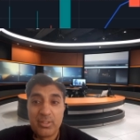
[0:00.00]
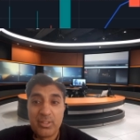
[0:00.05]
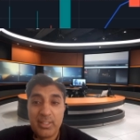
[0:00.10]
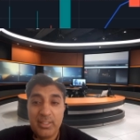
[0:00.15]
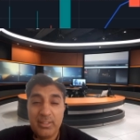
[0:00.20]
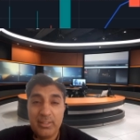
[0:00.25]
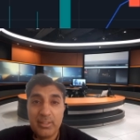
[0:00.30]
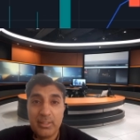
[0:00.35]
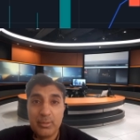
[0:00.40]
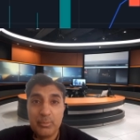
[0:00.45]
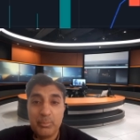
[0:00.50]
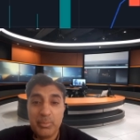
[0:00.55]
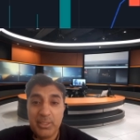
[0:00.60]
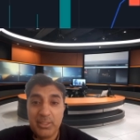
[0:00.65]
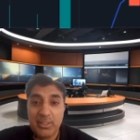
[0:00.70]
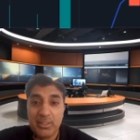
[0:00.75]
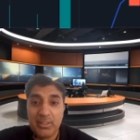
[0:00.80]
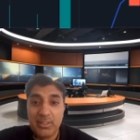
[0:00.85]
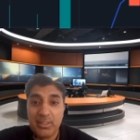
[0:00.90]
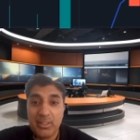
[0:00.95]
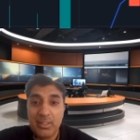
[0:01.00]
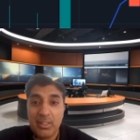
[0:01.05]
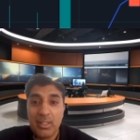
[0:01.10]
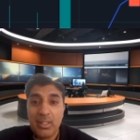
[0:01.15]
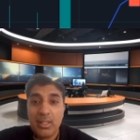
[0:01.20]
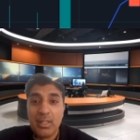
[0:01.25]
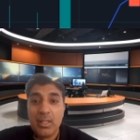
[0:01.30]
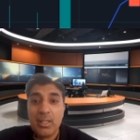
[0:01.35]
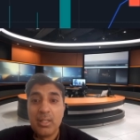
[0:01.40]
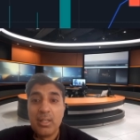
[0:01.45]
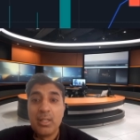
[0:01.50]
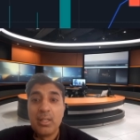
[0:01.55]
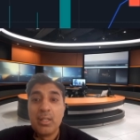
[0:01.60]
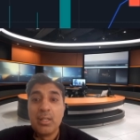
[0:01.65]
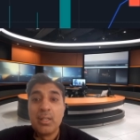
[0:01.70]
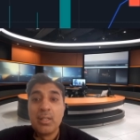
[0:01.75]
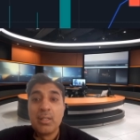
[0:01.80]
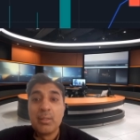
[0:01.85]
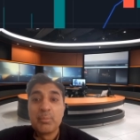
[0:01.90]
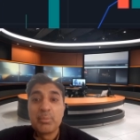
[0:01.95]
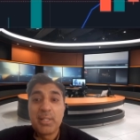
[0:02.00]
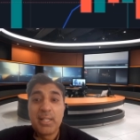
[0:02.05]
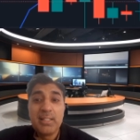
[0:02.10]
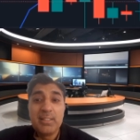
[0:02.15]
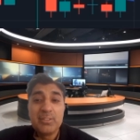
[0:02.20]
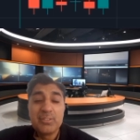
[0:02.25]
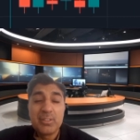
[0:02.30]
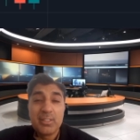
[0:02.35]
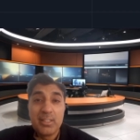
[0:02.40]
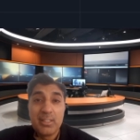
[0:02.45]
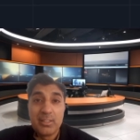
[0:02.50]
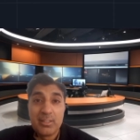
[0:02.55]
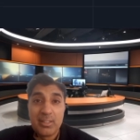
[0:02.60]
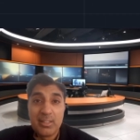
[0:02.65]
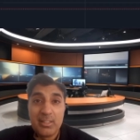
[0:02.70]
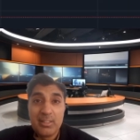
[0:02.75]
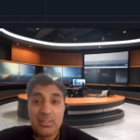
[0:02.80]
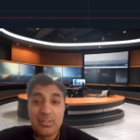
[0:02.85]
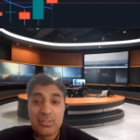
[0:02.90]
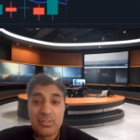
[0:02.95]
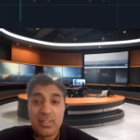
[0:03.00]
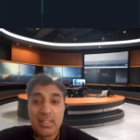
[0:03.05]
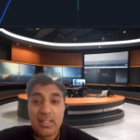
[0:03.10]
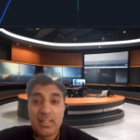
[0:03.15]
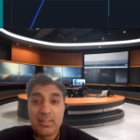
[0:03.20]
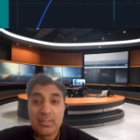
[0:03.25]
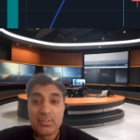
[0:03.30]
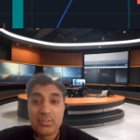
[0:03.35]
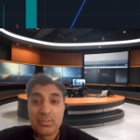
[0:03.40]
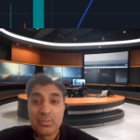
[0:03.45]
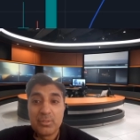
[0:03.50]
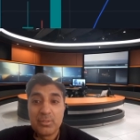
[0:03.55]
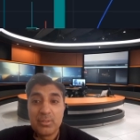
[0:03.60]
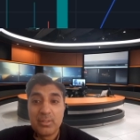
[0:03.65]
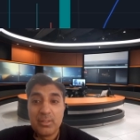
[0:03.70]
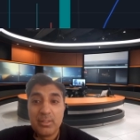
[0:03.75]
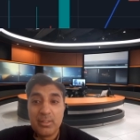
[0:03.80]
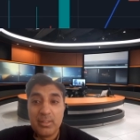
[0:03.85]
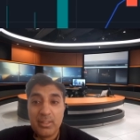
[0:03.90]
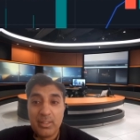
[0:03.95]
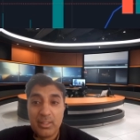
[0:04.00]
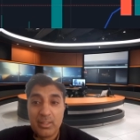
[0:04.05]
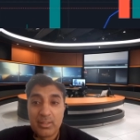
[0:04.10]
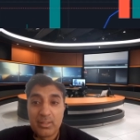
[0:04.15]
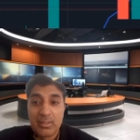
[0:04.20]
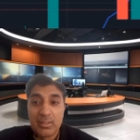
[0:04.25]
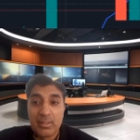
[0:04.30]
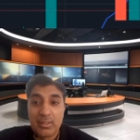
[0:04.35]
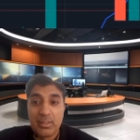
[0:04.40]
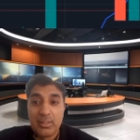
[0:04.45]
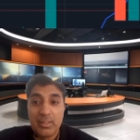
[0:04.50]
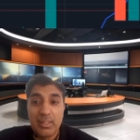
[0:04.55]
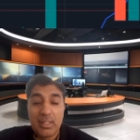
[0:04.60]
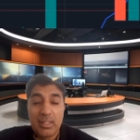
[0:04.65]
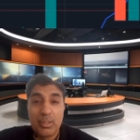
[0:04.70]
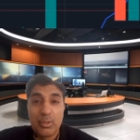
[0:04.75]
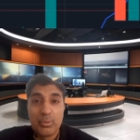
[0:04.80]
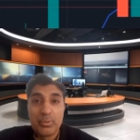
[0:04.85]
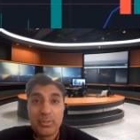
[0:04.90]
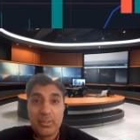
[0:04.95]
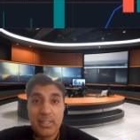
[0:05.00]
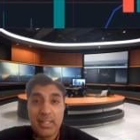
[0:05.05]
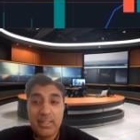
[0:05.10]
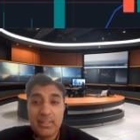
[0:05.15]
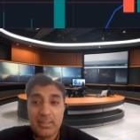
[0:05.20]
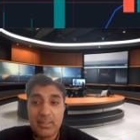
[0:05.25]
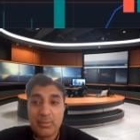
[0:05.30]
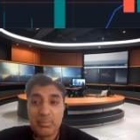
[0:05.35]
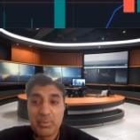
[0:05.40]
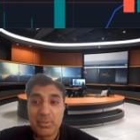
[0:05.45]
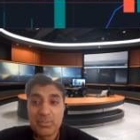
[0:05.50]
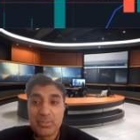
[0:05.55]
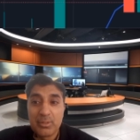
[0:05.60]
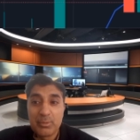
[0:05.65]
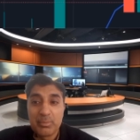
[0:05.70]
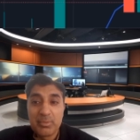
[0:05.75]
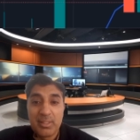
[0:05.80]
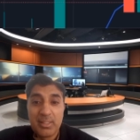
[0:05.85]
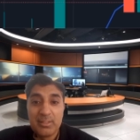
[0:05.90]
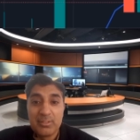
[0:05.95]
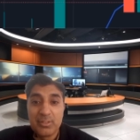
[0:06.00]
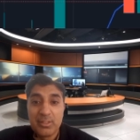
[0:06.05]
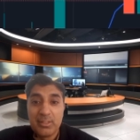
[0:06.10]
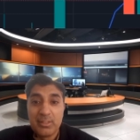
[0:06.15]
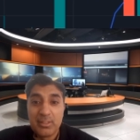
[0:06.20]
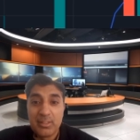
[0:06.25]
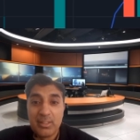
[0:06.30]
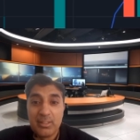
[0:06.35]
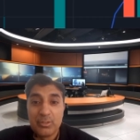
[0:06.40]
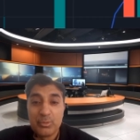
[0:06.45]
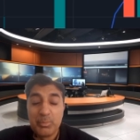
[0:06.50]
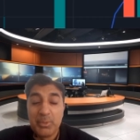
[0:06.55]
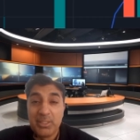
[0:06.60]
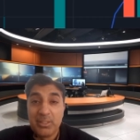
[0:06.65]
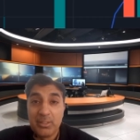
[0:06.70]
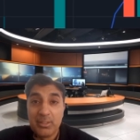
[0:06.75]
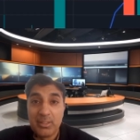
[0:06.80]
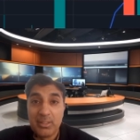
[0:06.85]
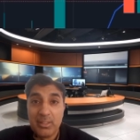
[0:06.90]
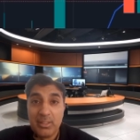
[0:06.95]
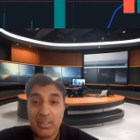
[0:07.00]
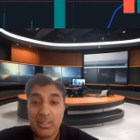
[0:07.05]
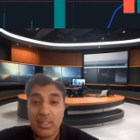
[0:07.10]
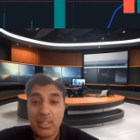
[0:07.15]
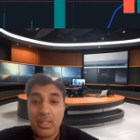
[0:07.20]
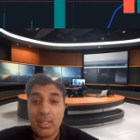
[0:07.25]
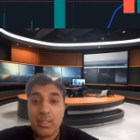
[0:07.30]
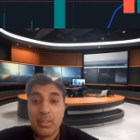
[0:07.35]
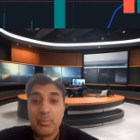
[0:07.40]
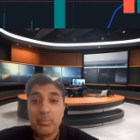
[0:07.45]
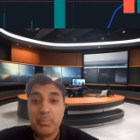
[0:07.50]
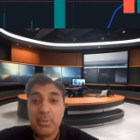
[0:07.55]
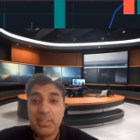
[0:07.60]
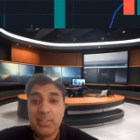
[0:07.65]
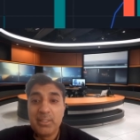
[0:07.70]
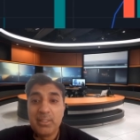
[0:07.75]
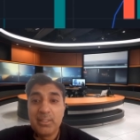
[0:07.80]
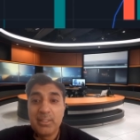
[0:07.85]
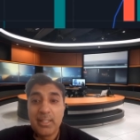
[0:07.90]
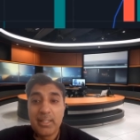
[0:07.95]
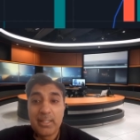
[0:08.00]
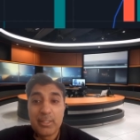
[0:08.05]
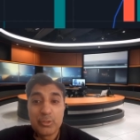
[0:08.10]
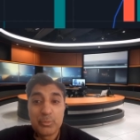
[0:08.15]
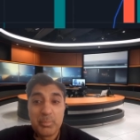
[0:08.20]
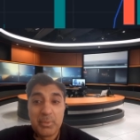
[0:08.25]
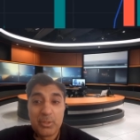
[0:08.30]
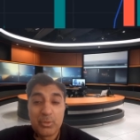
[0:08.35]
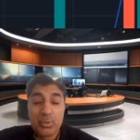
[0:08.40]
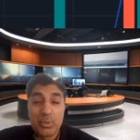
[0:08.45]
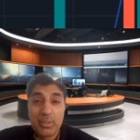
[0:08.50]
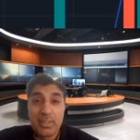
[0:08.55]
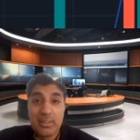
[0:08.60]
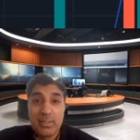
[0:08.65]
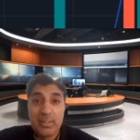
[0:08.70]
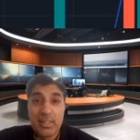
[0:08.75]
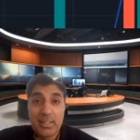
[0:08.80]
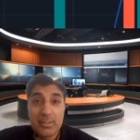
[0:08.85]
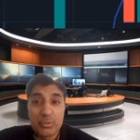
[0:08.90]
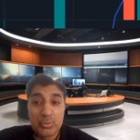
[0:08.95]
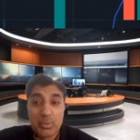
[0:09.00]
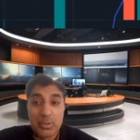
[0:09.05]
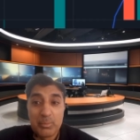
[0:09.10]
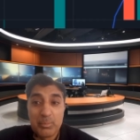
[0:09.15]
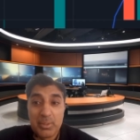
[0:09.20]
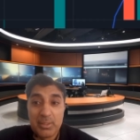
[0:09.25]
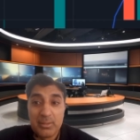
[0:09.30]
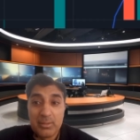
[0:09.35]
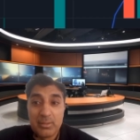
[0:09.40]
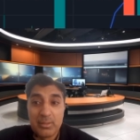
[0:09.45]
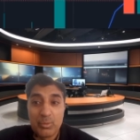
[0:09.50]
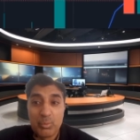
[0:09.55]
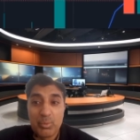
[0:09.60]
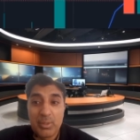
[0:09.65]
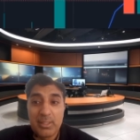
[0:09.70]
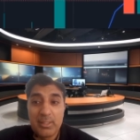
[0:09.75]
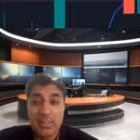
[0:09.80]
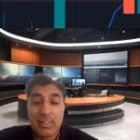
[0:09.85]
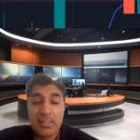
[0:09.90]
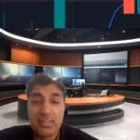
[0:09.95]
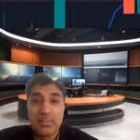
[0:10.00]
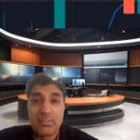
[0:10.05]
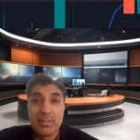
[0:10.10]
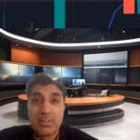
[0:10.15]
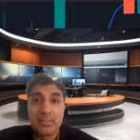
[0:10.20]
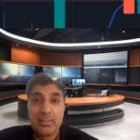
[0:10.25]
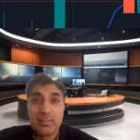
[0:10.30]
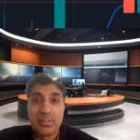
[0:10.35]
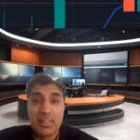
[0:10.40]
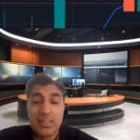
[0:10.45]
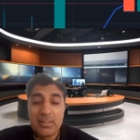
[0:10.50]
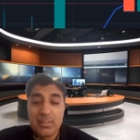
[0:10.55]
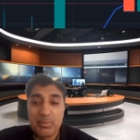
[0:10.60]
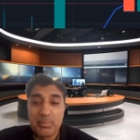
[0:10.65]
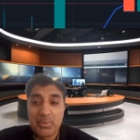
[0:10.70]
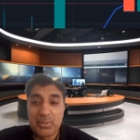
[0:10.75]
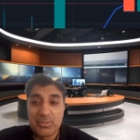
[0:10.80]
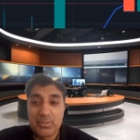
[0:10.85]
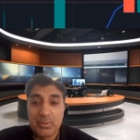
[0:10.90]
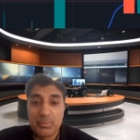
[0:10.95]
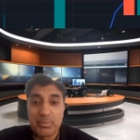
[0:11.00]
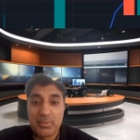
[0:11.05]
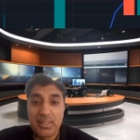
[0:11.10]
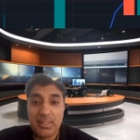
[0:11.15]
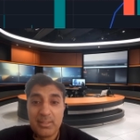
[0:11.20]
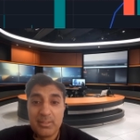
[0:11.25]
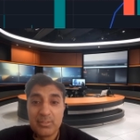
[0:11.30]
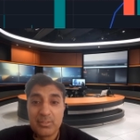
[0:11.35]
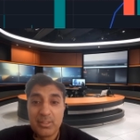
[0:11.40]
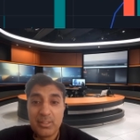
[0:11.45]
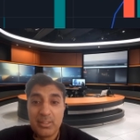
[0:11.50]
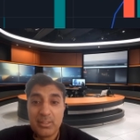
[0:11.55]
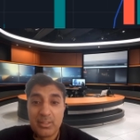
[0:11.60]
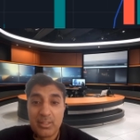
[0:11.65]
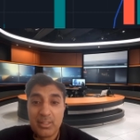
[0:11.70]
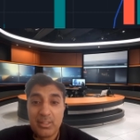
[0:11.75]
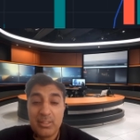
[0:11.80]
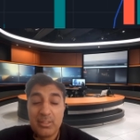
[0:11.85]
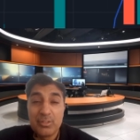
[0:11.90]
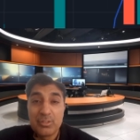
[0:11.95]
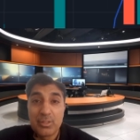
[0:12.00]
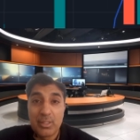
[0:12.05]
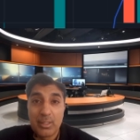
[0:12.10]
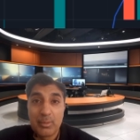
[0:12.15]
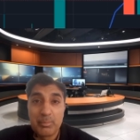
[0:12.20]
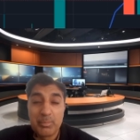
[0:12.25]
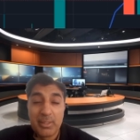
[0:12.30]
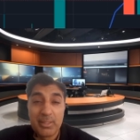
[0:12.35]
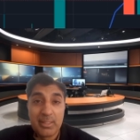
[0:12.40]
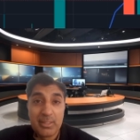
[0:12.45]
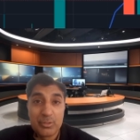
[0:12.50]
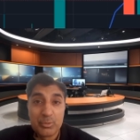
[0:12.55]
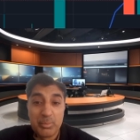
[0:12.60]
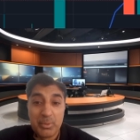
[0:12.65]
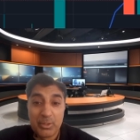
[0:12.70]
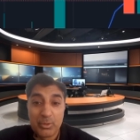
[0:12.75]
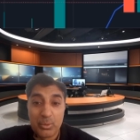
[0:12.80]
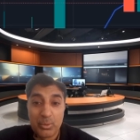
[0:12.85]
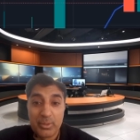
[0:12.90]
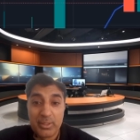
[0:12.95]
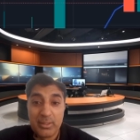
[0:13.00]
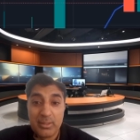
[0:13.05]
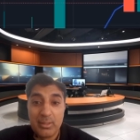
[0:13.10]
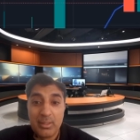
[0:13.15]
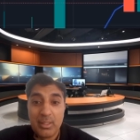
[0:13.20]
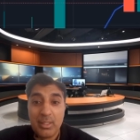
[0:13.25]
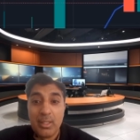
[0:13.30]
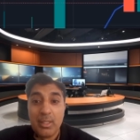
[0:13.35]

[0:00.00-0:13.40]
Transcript: trillion BTT. Price increase last year now 90% price increase BTT. BTT against Bitcoin last 1 month 130% price increase up against Bitcoin.